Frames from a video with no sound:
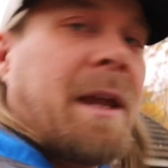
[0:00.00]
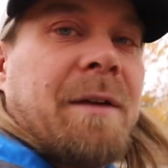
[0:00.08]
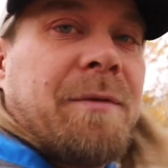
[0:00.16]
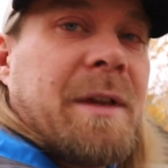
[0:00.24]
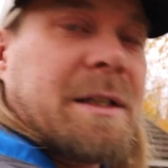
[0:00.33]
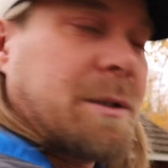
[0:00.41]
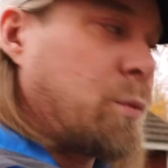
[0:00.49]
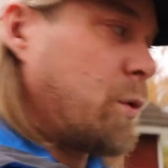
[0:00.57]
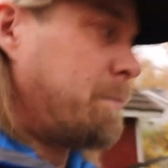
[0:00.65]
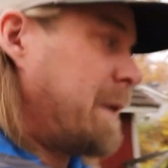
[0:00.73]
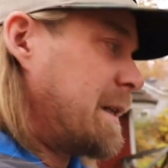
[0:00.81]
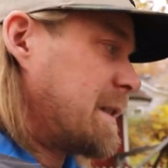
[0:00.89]
If this
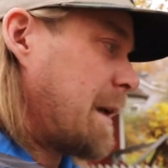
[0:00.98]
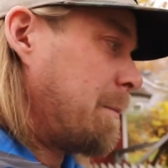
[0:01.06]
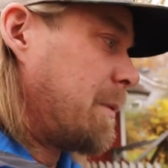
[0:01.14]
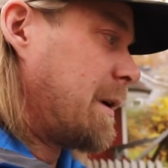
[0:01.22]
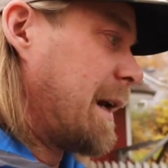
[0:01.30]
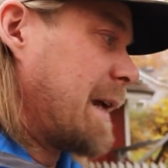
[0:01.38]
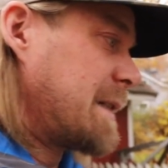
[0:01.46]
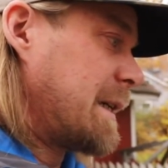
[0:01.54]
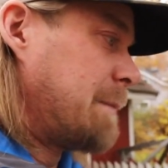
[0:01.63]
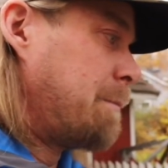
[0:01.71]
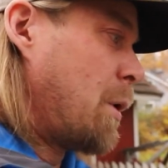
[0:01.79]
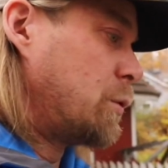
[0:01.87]
would be some
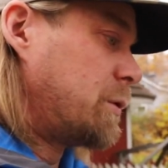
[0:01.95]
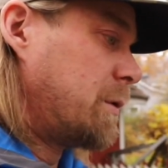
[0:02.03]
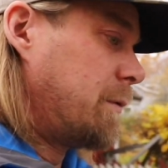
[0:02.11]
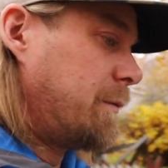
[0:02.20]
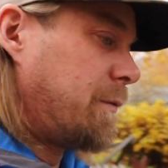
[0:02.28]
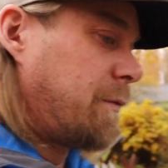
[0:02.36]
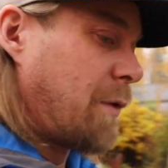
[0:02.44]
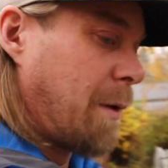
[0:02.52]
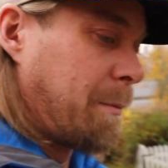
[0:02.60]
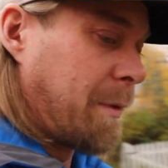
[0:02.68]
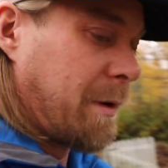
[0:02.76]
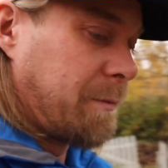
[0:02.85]
classic boat
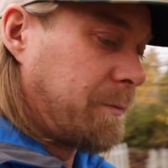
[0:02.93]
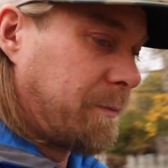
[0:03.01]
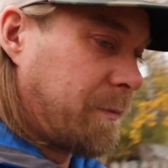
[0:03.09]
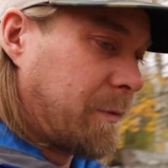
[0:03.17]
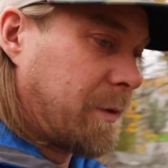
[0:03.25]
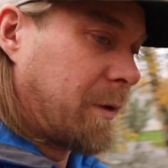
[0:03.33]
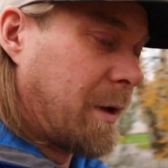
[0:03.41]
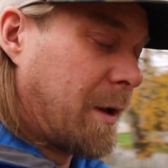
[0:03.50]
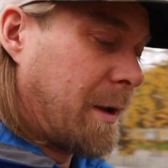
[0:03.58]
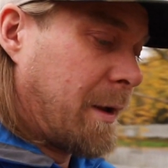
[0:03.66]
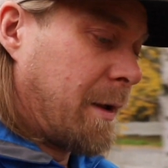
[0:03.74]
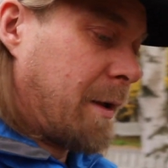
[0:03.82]
from
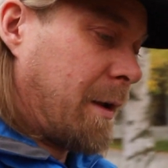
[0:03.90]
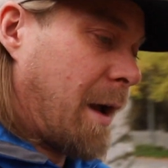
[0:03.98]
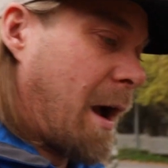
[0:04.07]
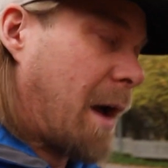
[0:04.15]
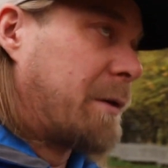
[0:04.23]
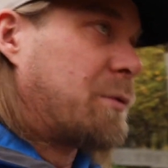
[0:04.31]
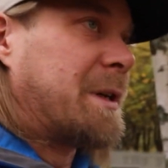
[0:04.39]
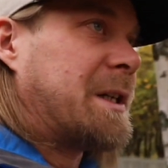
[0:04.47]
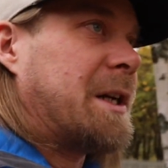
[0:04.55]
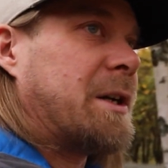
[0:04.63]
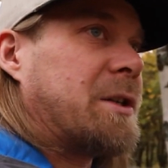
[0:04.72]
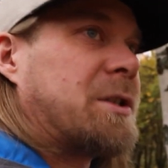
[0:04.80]

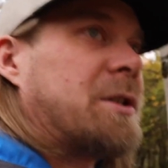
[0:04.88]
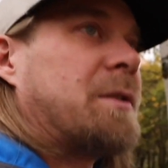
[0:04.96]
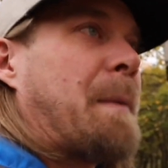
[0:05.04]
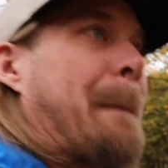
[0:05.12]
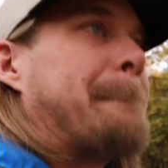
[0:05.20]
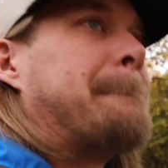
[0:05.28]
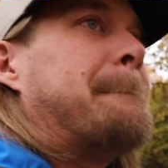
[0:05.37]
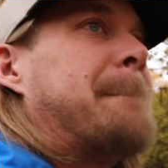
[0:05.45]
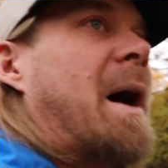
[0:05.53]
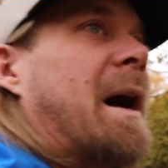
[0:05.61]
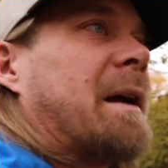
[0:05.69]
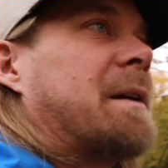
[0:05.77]
100 years
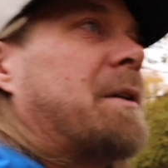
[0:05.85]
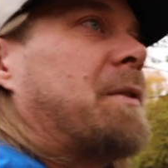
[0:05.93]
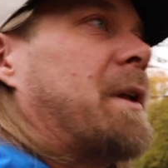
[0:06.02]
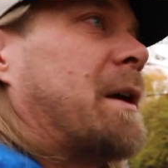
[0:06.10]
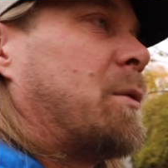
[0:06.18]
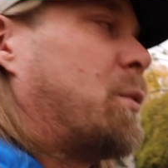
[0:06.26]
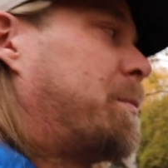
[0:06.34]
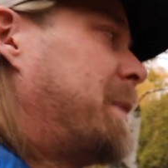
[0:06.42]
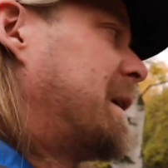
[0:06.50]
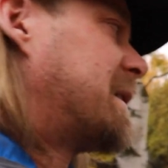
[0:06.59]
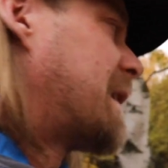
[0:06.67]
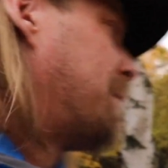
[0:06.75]
back, there would
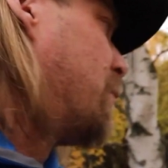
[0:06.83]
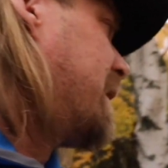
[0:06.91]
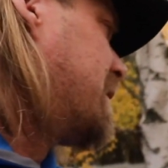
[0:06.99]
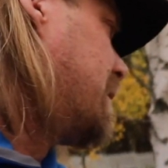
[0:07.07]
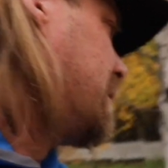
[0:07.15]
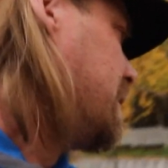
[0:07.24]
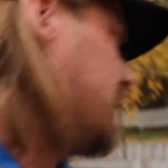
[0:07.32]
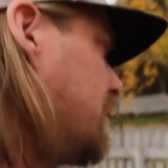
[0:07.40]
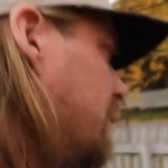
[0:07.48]
be some reason